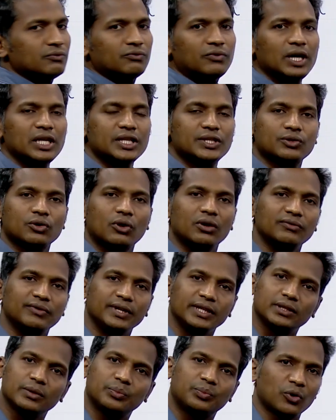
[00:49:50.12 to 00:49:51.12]
while
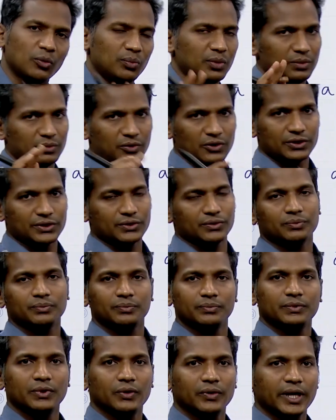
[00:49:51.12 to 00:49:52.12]
solving the problem also,
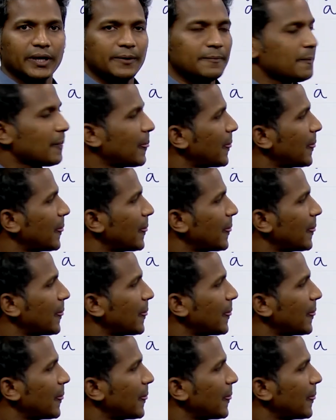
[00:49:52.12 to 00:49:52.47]
okay.